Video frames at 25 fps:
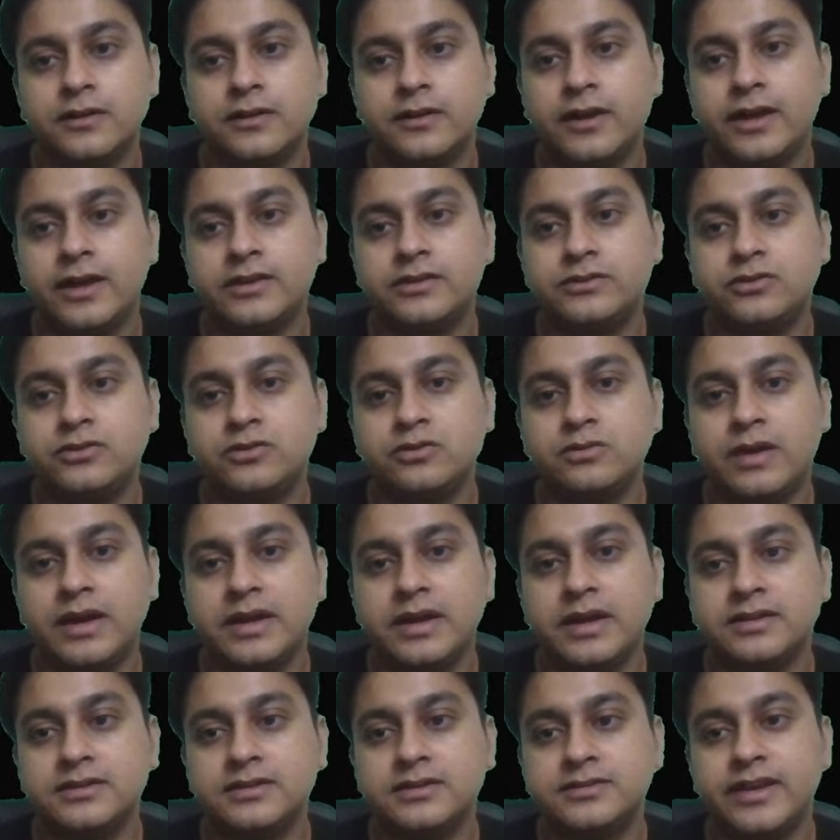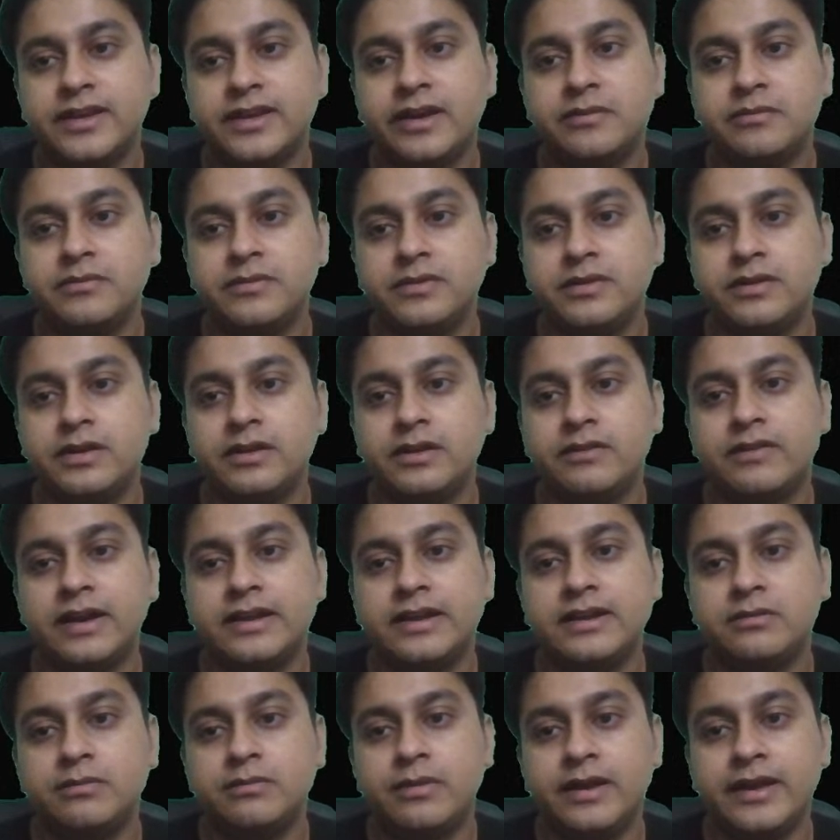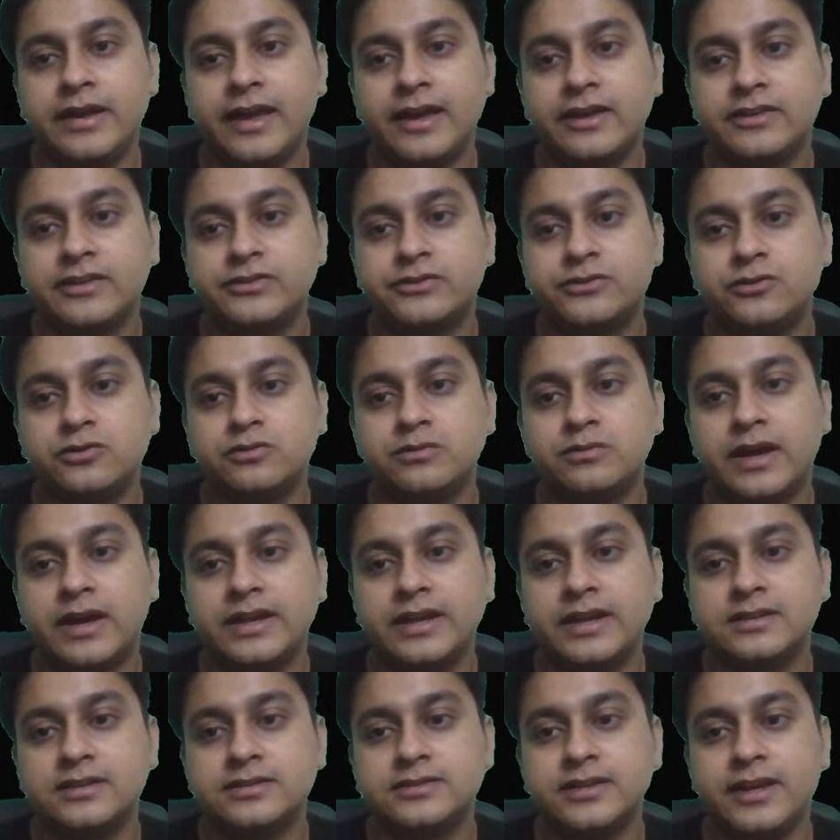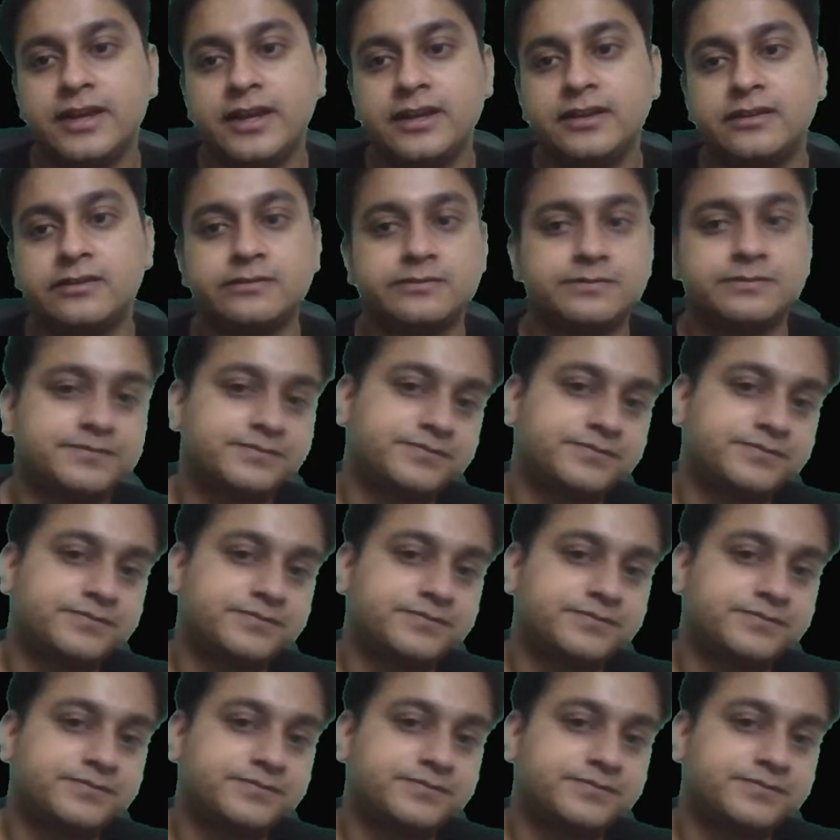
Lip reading: x2 minus m divided by x2 minus n.